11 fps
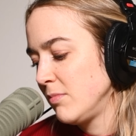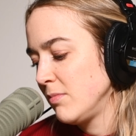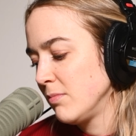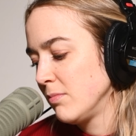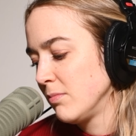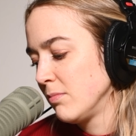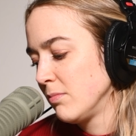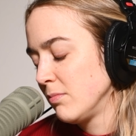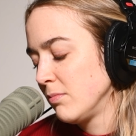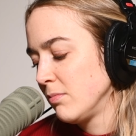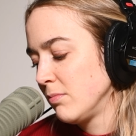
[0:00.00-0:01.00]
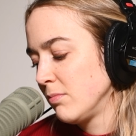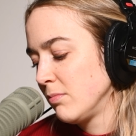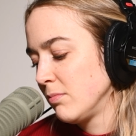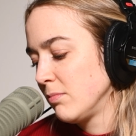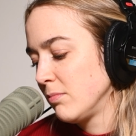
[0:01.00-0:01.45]

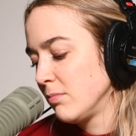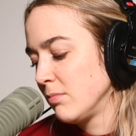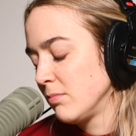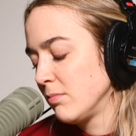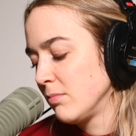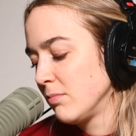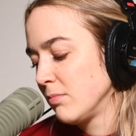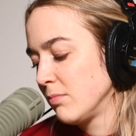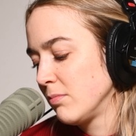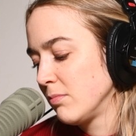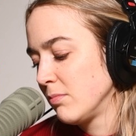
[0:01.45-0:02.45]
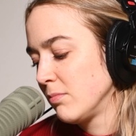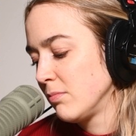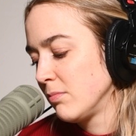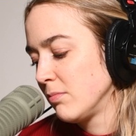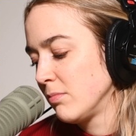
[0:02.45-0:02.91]

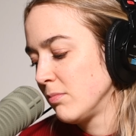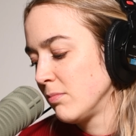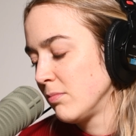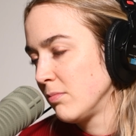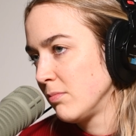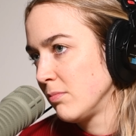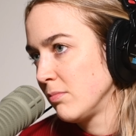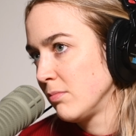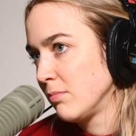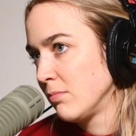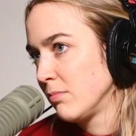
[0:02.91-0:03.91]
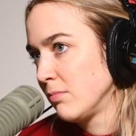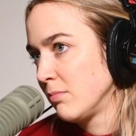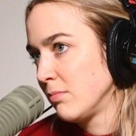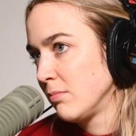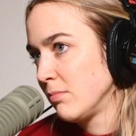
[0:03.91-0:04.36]

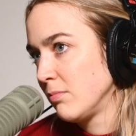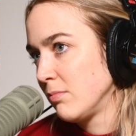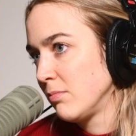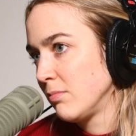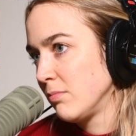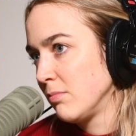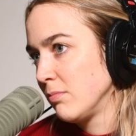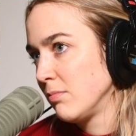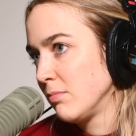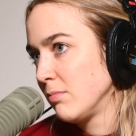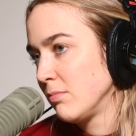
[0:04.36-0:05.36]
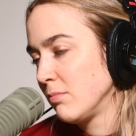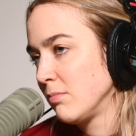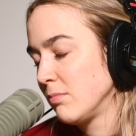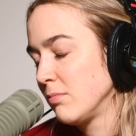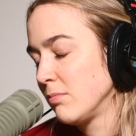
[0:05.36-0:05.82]

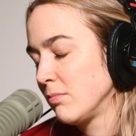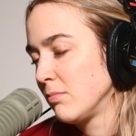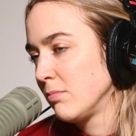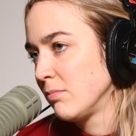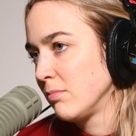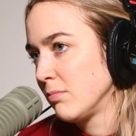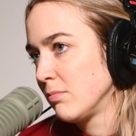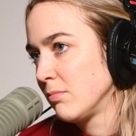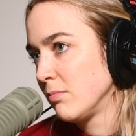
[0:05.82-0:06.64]
This person isn't speaking.